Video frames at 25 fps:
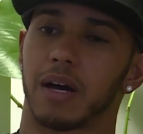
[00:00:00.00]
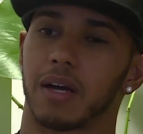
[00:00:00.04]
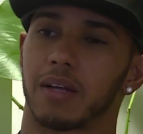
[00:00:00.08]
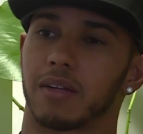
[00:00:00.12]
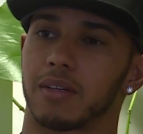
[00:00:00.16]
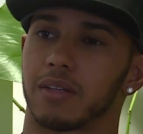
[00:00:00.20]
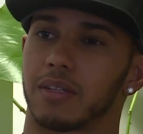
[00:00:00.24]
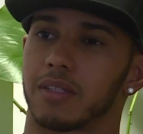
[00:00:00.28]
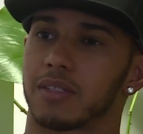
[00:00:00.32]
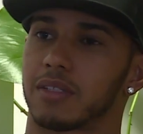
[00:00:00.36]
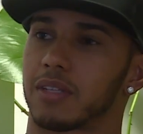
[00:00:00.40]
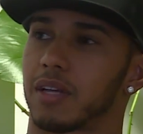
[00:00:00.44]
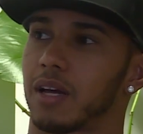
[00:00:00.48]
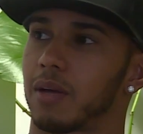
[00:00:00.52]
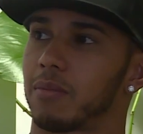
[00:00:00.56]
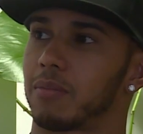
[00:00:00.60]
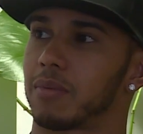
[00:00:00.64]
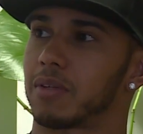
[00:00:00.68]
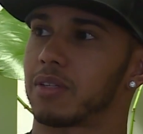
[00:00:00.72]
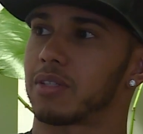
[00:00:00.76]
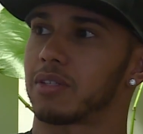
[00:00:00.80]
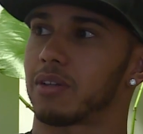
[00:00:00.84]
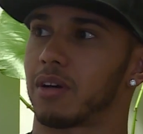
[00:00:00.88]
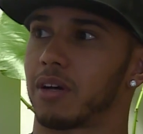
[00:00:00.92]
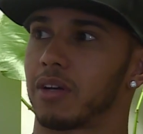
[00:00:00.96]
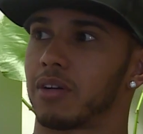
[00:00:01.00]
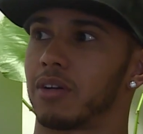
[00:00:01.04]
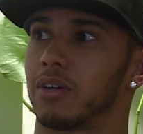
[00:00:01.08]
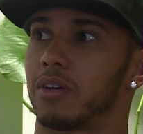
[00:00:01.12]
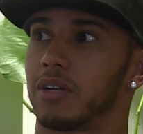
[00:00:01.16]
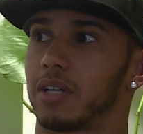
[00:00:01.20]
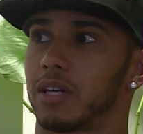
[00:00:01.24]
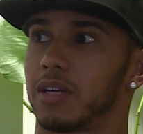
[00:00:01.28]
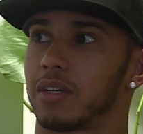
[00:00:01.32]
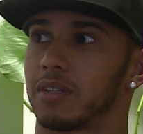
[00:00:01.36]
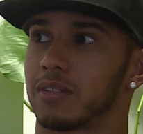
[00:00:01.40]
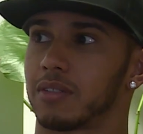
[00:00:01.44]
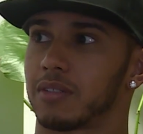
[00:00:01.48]
might this time be starting
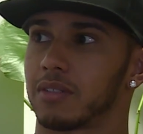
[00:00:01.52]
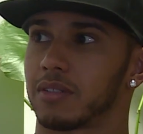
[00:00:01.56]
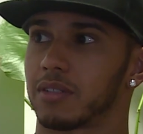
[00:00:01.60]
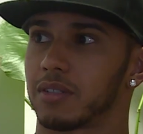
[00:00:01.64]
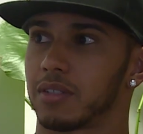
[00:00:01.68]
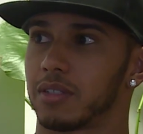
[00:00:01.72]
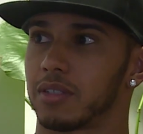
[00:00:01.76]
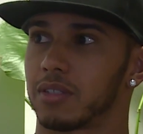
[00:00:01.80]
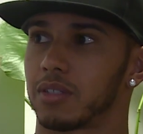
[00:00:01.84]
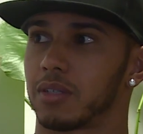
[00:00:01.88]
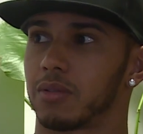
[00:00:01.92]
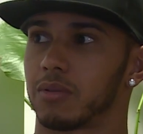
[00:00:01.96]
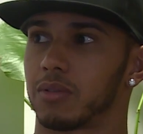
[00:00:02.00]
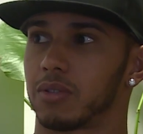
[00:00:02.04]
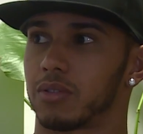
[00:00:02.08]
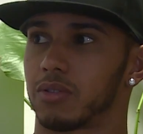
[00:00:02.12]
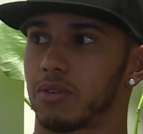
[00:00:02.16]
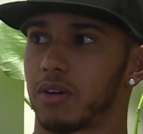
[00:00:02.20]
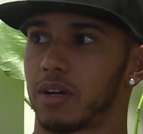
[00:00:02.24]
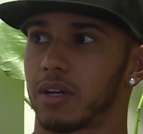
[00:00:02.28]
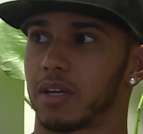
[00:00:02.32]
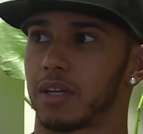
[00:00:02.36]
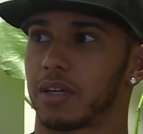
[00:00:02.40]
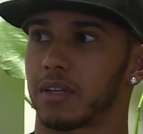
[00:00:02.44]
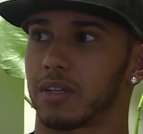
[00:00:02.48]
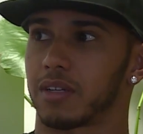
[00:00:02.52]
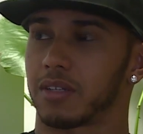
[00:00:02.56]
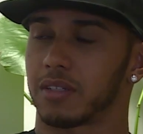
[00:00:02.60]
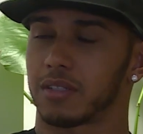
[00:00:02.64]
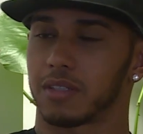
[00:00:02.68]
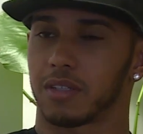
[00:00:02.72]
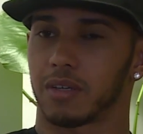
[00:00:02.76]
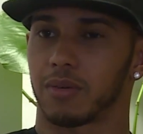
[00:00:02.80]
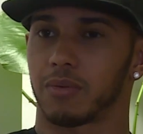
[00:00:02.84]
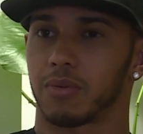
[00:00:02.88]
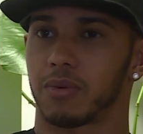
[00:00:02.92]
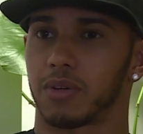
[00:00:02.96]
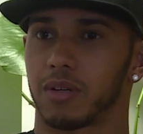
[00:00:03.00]
earlier in terms of training,
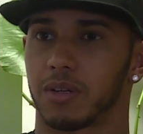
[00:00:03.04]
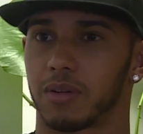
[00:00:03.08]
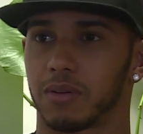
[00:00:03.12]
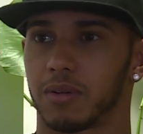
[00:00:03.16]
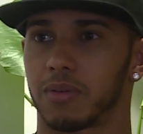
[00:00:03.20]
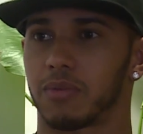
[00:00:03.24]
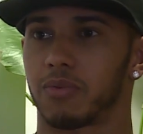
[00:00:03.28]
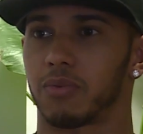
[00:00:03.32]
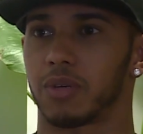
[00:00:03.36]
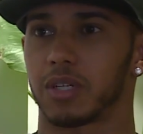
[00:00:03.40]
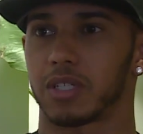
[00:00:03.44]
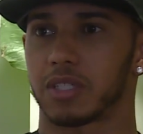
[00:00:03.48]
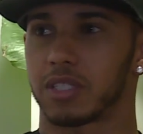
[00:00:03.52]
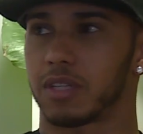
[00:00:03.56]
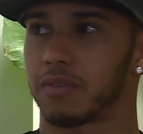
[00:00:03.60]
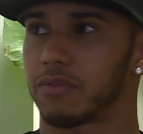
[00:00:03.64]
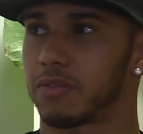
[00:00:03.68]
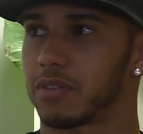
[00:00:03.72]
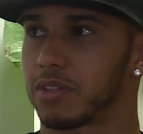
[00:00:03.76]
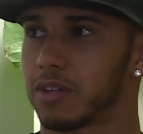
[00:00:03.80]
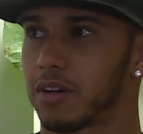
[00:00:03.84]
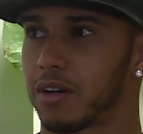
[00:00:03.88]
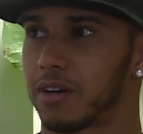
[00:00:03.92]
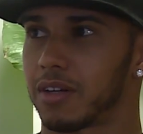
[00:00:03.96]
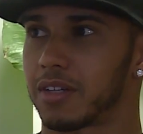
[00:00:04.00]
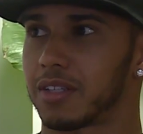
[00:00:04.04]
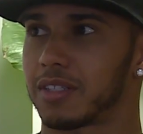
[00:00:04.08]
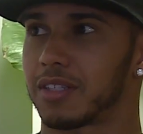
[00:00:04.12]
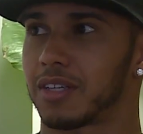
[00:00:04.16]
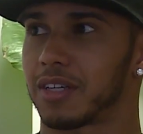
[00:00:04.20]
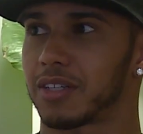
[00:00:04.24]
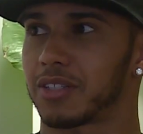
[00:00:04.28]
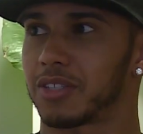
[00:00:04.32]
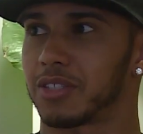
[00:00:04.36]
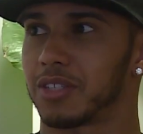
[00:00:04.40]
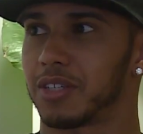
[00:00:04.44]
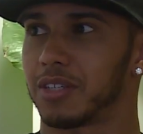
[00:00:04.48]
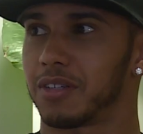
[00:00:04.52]
because I want to reach different
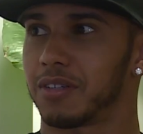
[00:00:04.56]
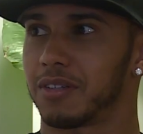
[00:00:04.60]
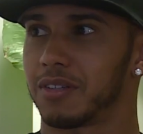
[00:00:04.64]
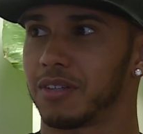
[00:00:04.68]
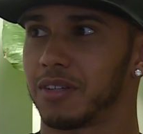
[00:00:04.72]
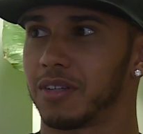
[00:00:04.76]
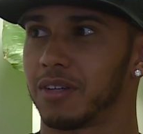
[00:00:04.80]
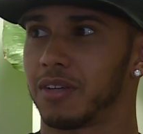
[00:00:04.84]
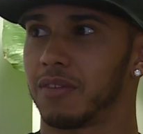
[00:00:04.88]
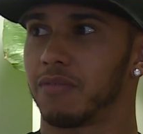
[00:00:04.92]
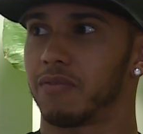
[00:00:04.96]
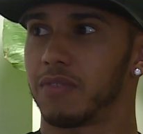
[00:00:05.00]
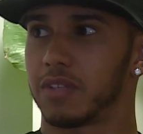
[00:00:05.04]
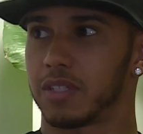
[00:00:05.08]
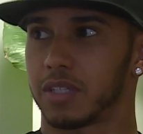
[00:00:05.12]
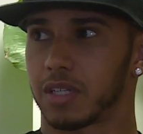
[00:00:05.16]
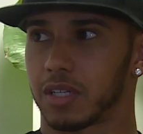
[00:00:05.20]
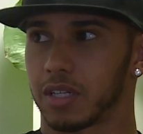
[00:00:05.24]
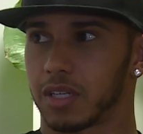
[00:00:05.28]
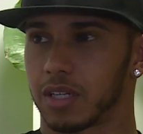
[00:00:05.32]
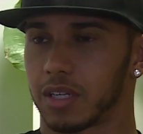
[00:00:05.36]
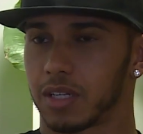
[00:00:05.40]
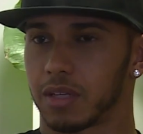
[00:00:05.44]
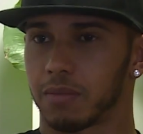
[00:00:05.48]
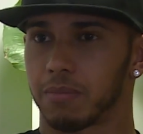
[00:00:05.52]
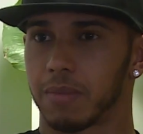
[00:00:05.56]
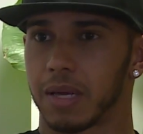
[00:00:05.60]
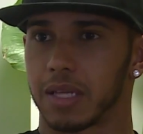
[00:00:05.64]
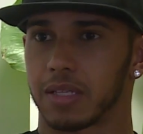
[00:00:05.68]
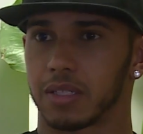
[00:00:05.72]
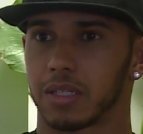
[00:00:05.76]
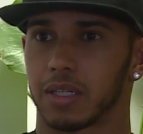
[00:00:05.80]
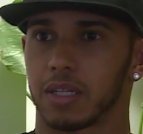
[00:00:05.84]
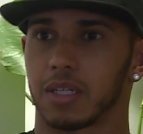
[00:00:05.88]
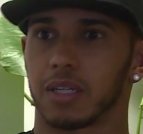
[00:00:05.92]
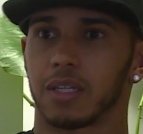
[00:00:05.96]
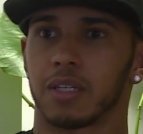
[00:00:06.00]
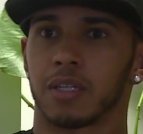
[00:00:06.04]
targets next year, physically and
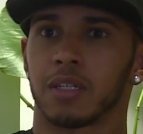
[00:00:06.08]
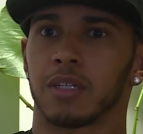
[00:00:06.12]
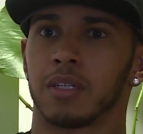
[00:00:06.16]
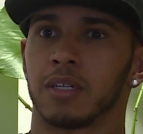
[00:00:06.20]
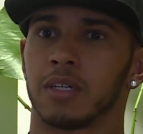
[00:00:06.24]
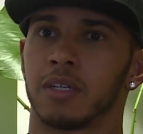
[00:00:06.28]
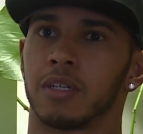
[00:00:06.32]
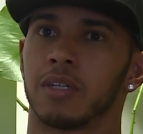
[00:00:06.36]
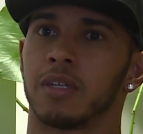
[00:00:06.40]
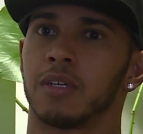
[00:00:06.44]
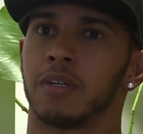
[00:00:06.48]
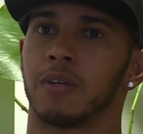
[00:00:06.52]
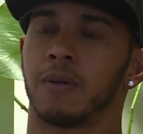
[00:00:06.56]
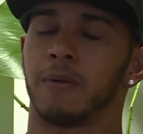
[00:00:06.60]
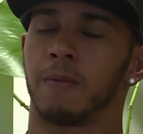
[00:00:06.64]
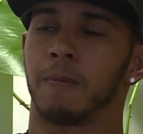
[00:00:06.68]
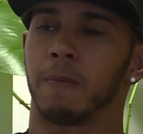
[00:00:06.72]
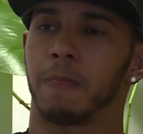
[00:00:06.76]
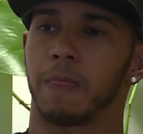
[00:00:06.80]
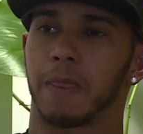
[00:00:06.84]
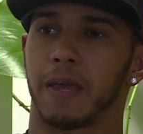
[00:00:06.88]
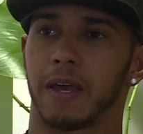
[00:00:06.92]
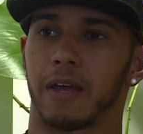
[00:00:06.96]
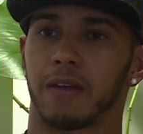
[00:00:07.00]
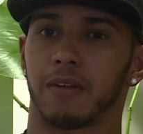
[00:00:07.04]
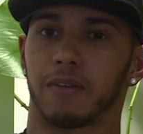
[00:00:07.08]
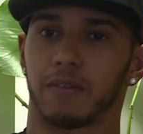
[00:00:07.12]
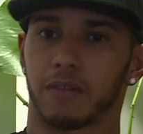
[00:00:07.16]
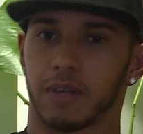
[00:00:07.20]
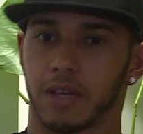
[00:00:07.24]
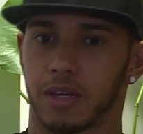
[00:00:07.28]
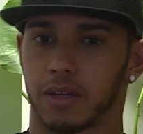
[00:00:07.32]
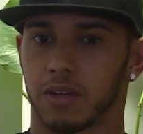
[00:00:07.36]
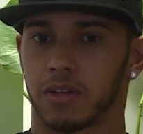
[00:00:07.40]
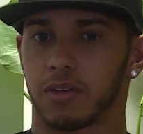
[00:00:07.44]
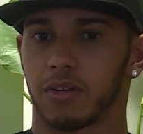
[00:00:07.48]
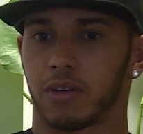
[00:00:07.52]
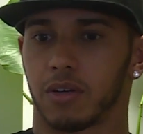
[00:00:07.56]
mentally,
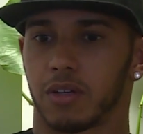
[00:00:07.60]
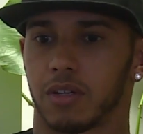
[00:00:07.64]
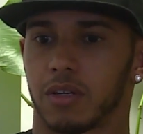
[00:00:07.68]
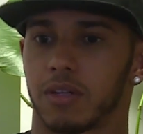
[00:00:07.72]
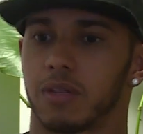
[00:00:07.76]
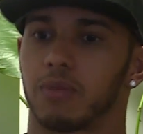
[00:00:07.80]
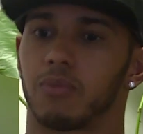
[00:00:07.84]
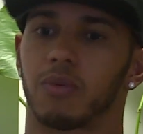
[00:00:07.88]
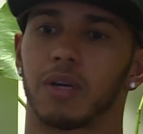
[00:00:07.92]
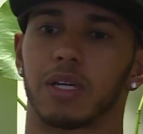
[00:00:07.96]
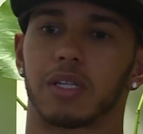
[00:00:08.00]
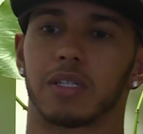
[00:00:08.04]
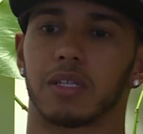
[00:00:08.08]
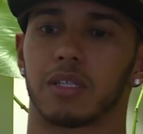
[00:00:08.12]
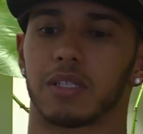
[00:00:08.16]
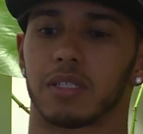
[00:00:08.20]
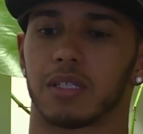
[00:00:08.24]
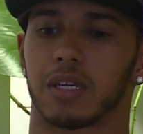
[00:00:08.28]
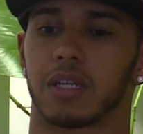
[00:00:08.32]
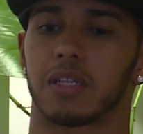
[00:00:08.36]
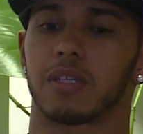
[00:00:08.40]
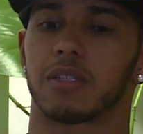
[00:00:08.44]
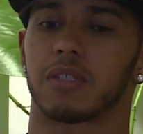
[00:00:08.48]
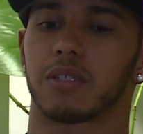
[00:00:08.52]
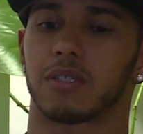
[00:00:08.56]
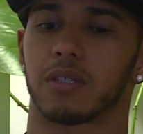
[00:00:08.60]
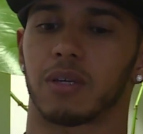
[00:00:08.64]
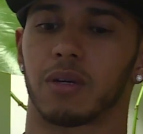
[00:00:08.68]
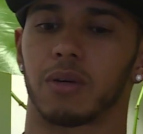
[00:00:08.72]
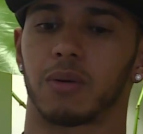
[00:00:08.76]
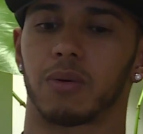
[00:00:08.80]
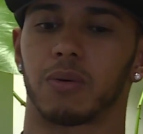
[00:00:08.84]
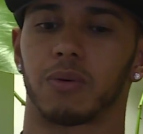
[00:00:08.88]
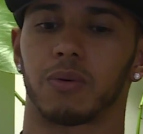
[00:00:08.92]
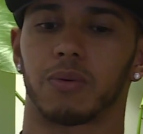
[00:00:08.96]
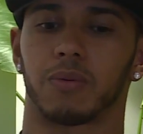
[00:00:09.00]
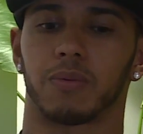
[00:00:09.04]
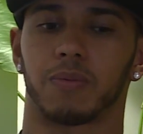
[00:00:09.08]
and racing sense.
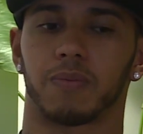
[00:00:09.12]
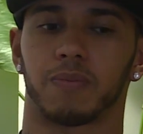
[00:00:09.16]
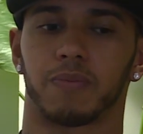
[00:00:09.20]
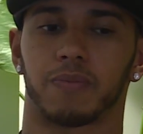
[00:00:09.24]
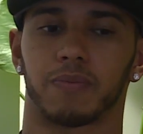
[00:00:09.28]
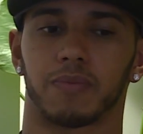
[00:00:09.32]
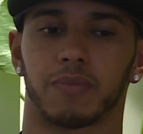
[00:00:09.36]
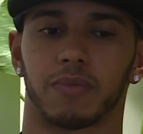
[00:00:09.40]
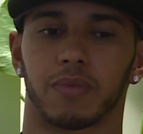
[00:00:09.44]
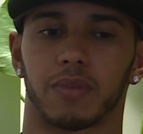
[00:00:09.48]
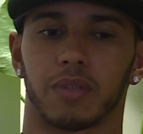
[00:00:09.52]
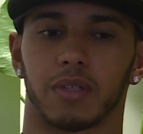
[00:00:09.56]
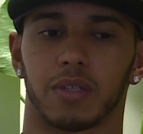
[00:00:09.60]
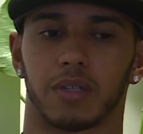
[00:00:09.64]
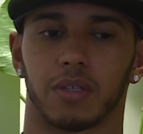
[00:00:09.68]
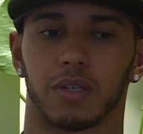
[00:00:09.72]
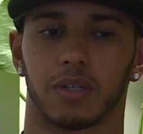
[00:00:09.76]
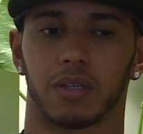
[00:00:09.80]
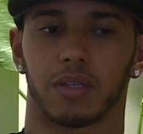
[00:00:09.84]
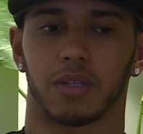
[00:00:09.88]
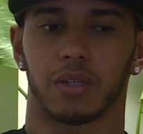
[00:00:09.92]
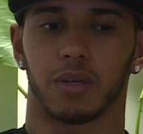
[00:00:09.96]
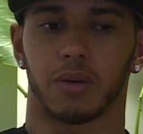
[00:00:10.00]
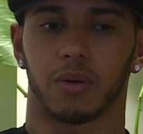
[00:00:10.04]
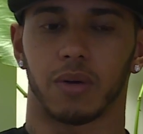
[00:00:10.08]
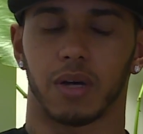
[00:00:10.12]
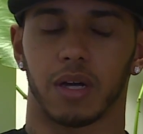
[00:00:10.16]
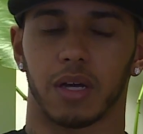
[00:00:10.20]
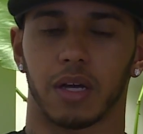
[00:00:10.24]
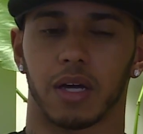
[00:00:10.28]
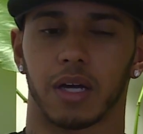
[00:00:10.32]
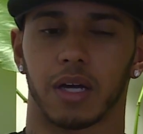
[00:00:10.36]
So, you know,